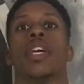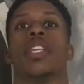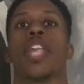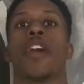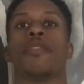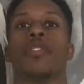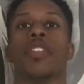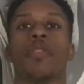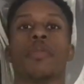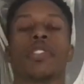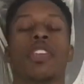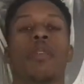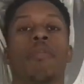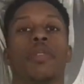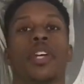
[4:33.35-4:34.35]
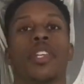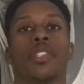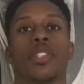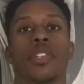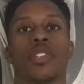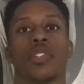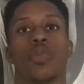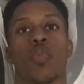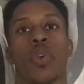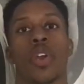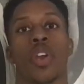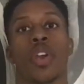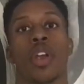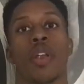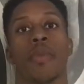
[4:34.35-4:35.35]
Now, if you live in some places
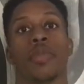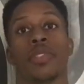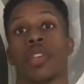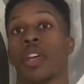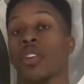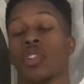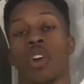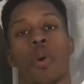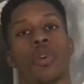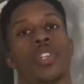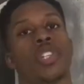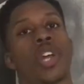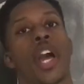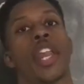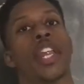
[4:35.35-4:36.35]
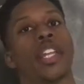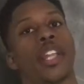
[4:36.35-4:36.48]
where the sun is always shining,